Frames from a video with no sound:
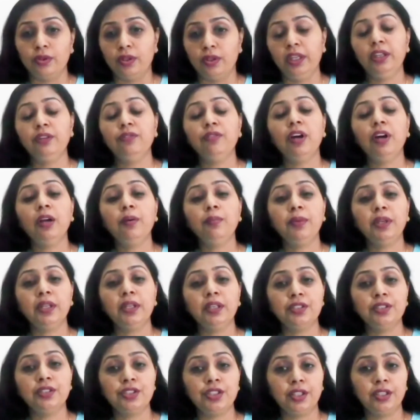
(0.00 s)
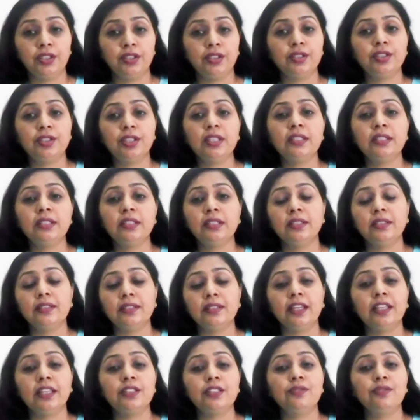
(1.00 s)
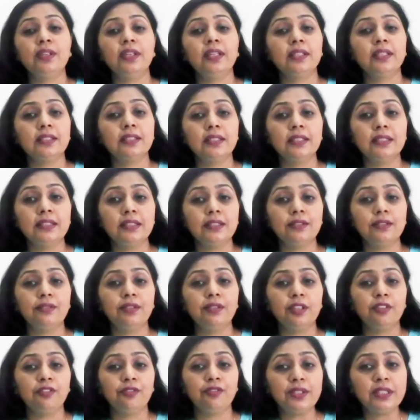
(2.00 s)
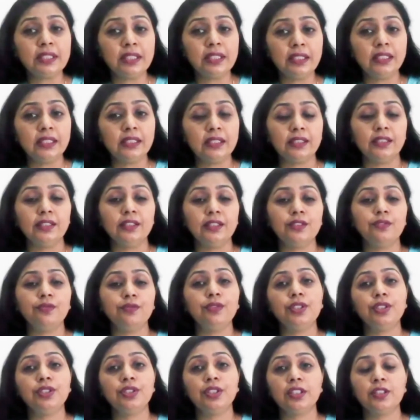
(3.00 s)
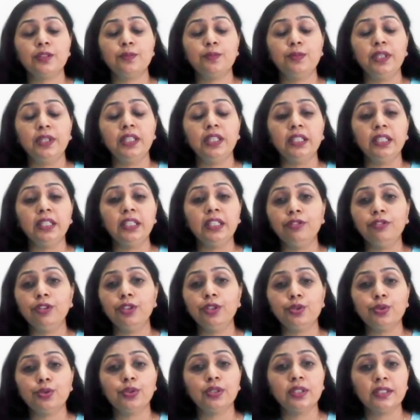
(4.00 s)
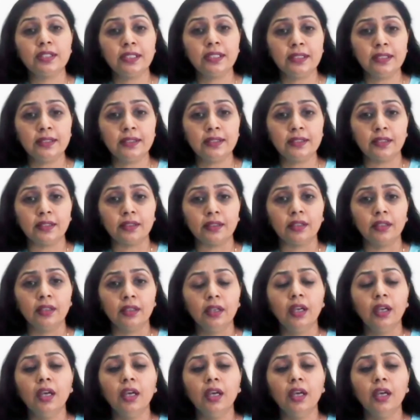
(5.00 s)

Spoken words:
environment, gender justice, as well as the civic facilities which has been given to the citizen.